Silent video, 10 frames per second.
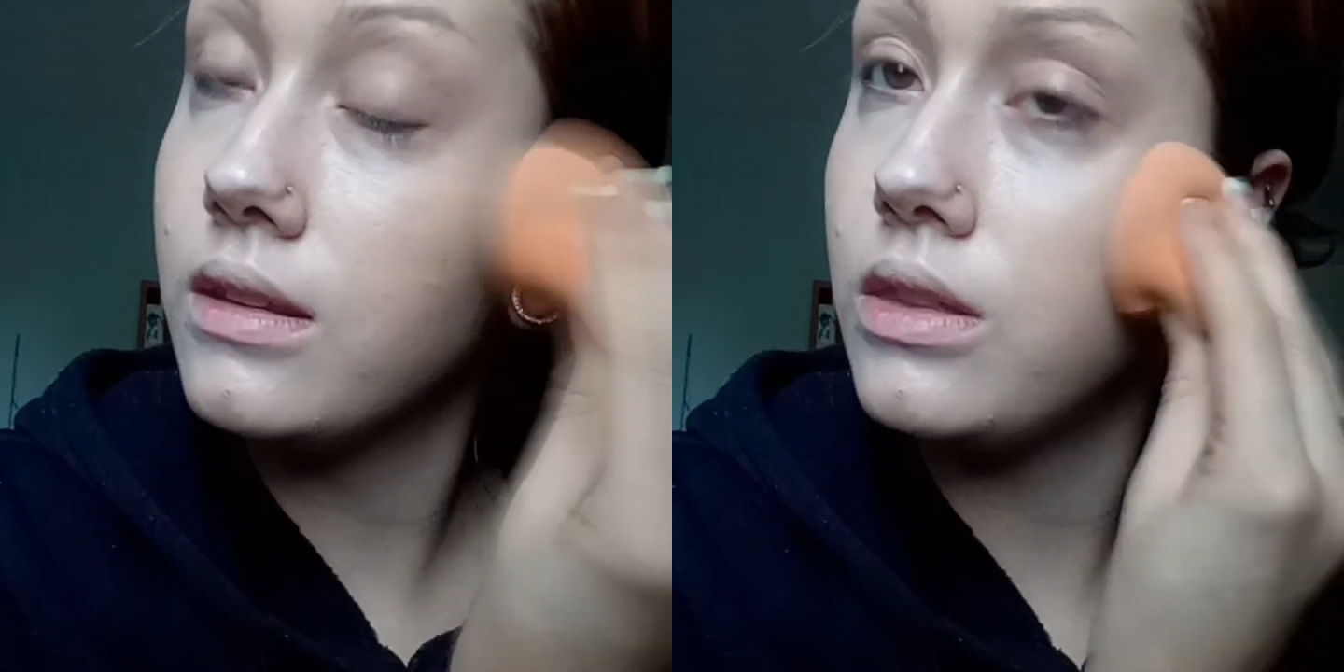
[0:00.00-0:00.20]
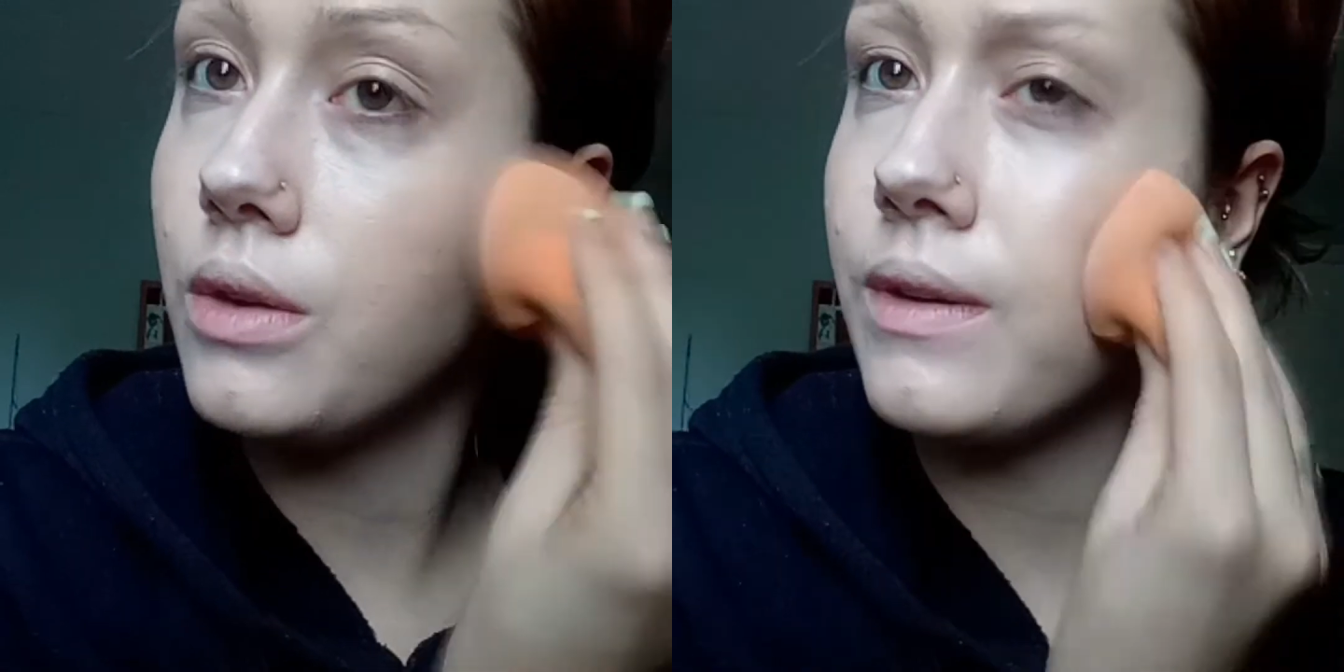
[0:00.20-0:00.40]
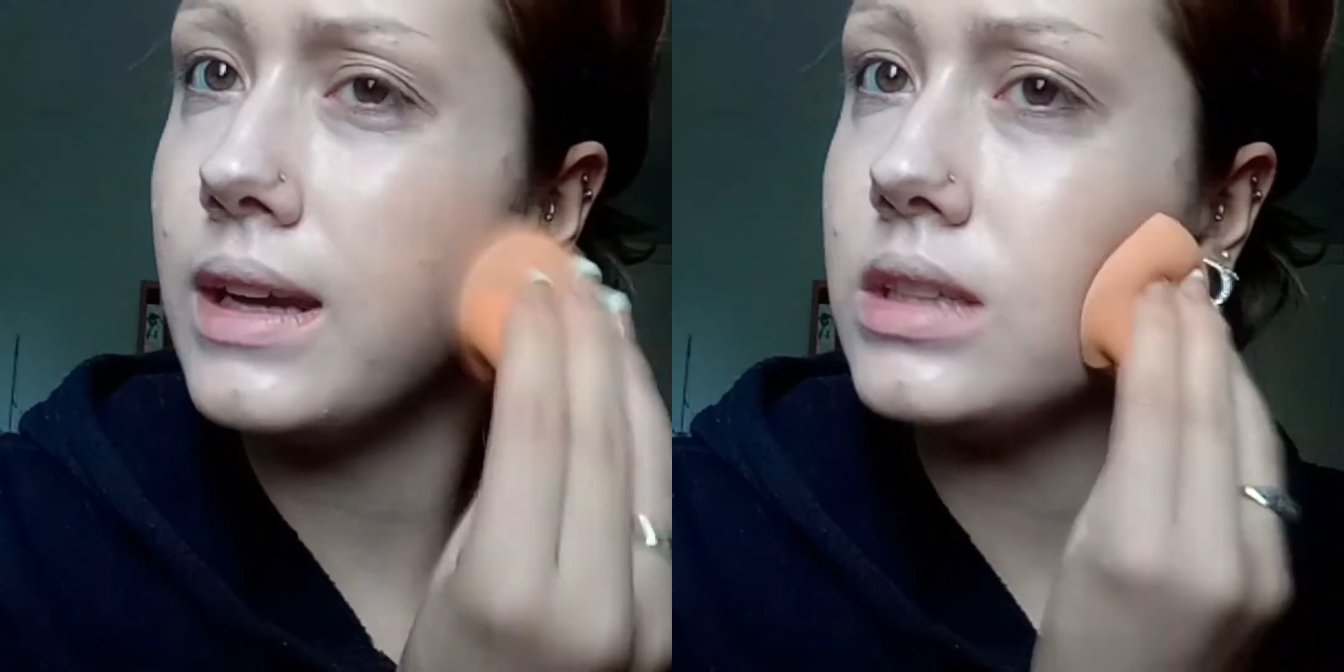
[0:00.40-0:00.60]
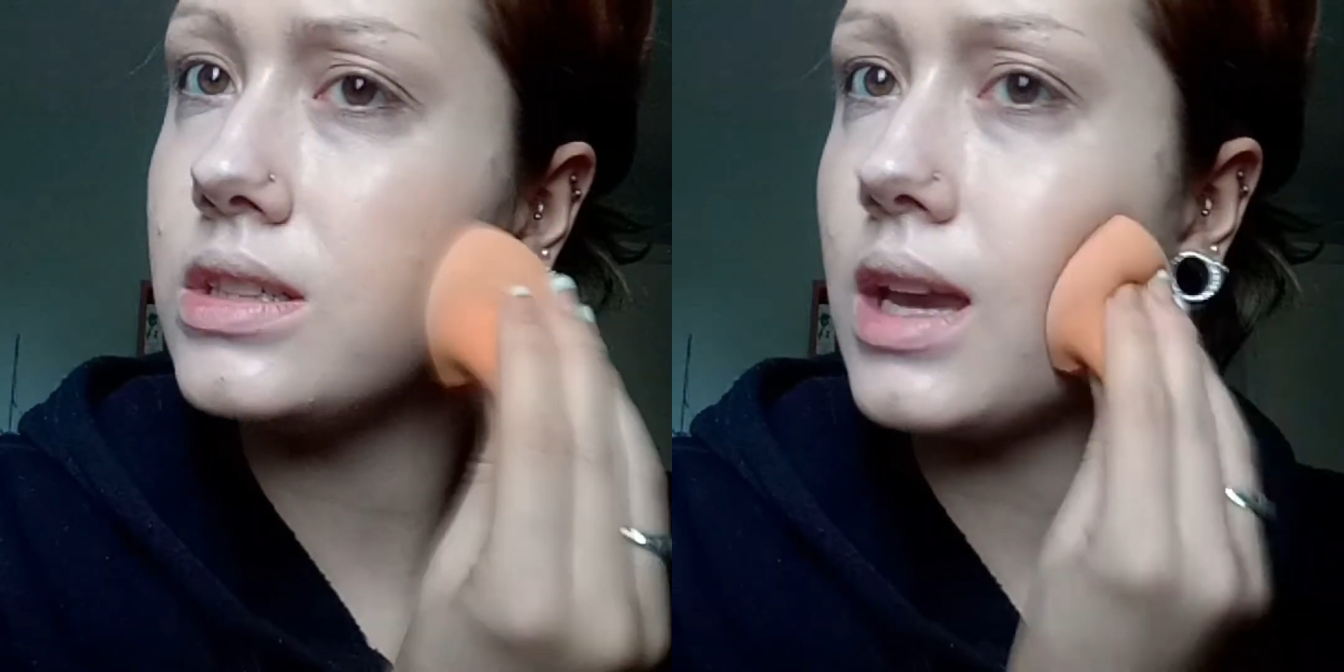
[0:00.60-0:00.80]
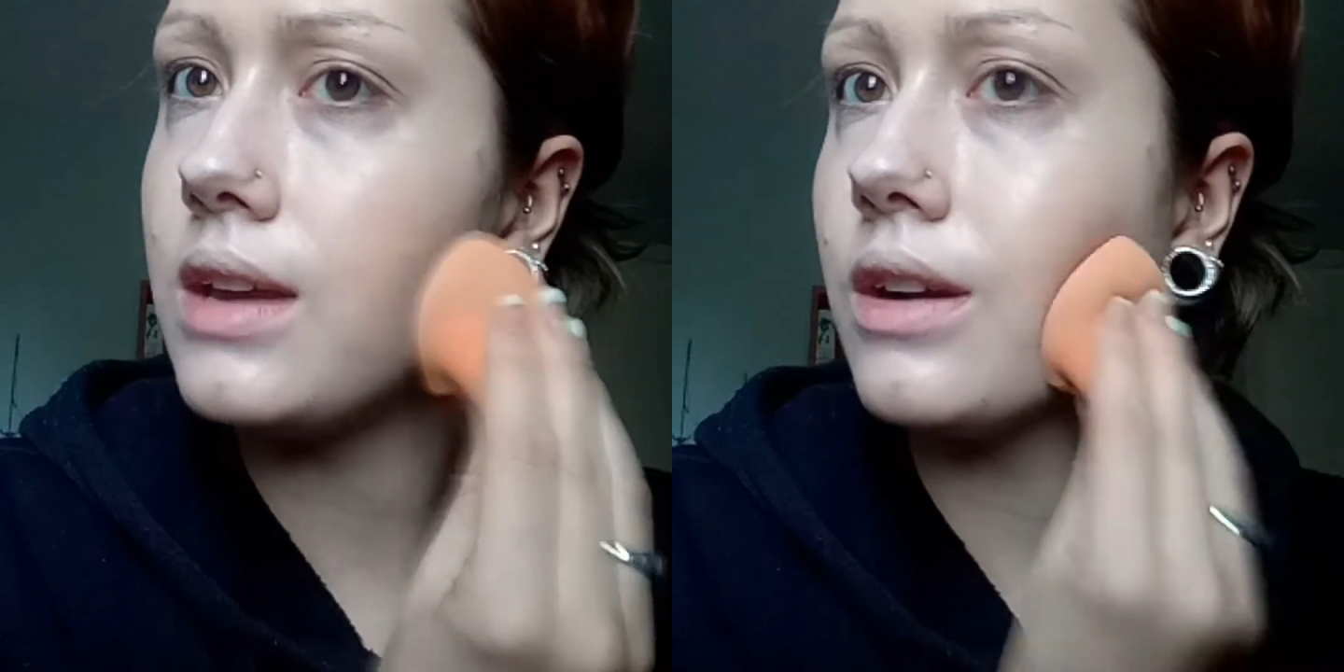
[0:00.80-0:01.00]
the right
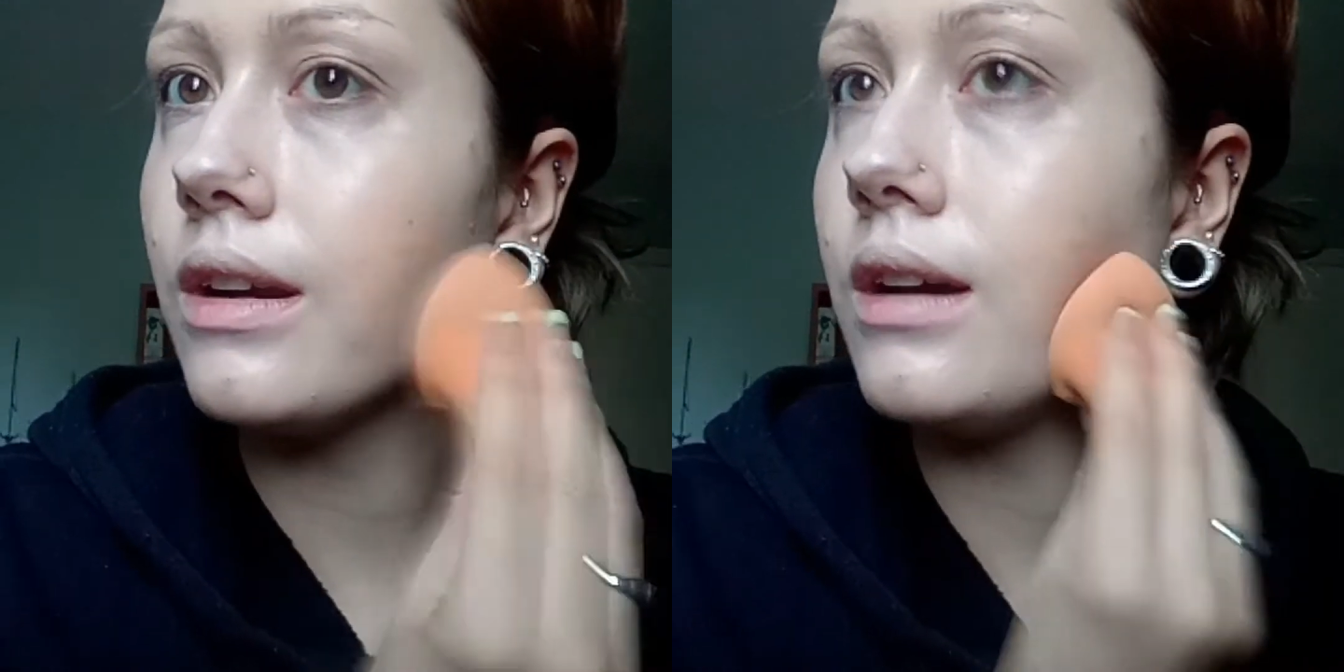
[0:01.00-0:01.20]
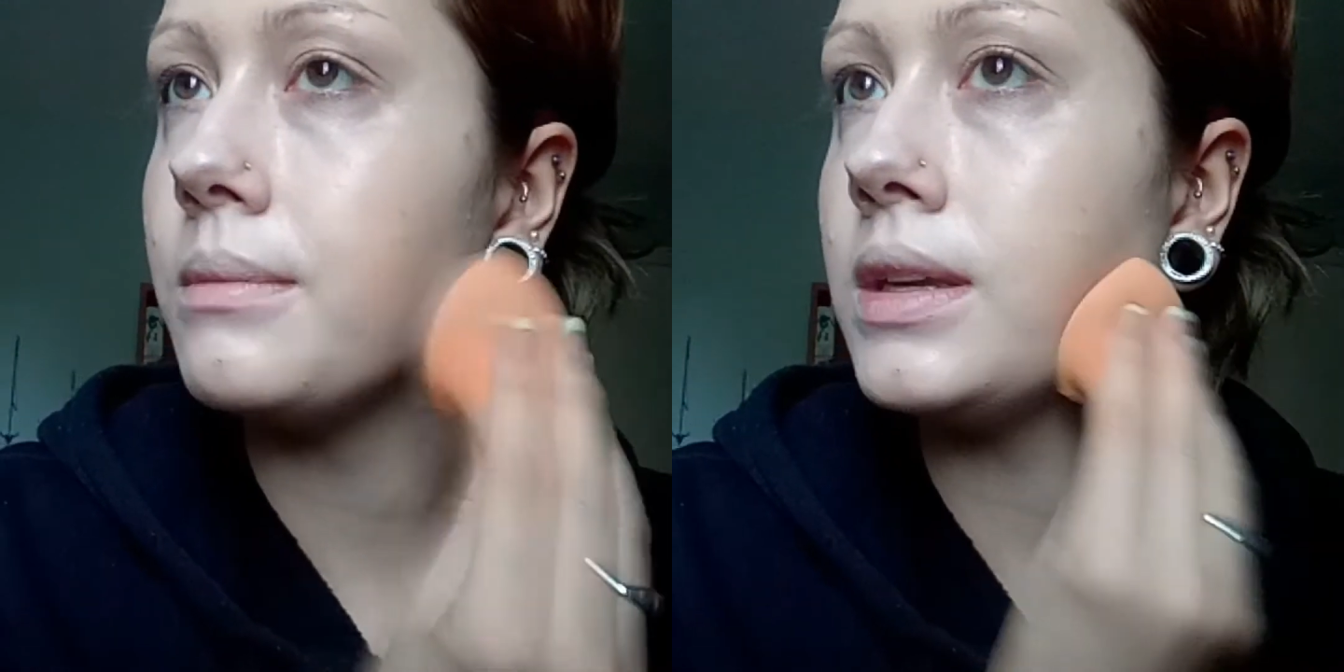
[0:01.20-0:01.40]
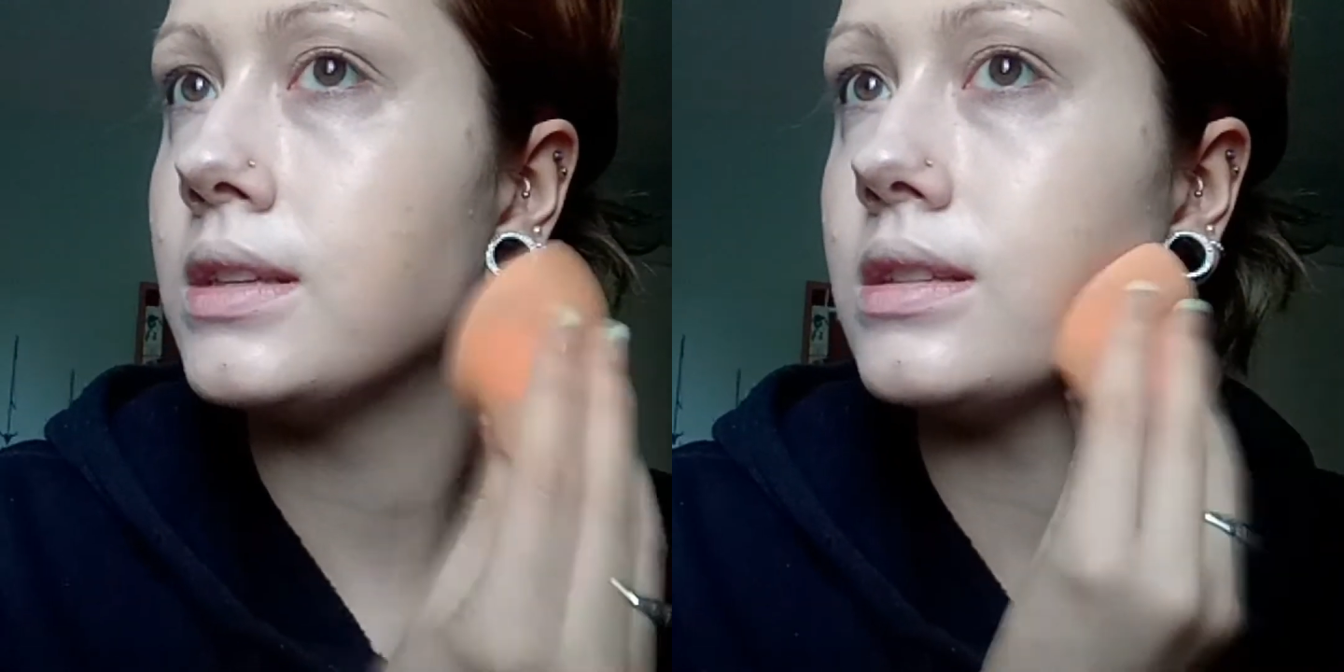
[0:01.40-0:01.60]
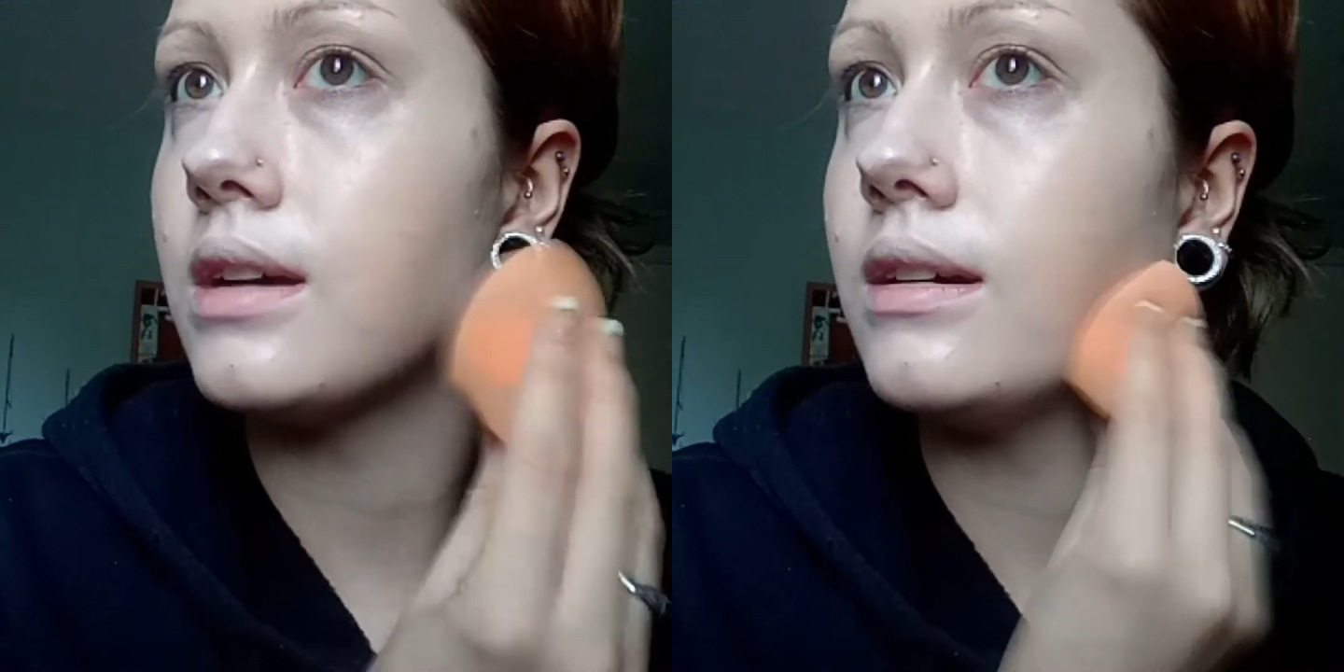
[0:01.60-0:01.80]
shade or not, because